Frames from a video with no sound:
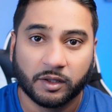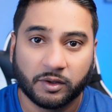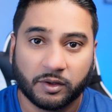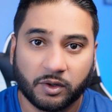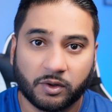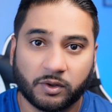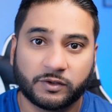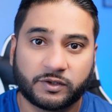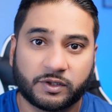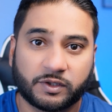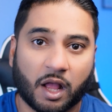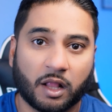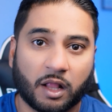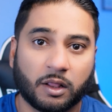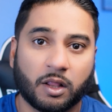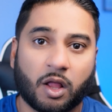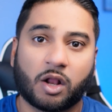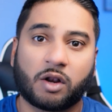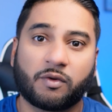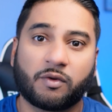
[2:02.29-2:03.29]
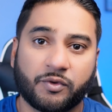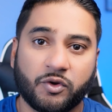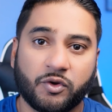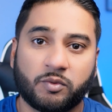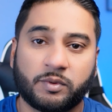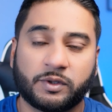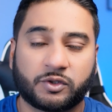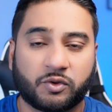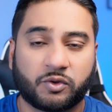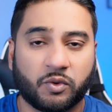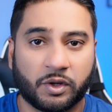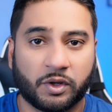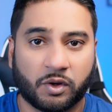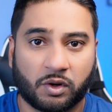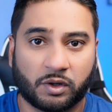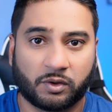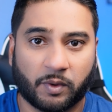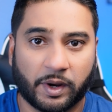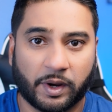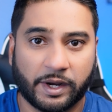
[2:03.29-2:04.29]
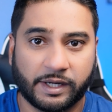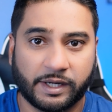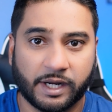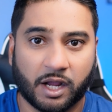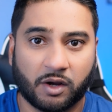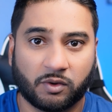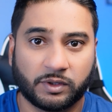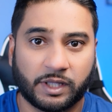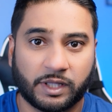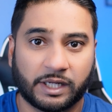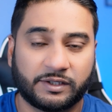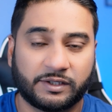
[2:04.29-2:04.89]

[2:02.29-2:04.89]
There's a lot of rumors going on right now that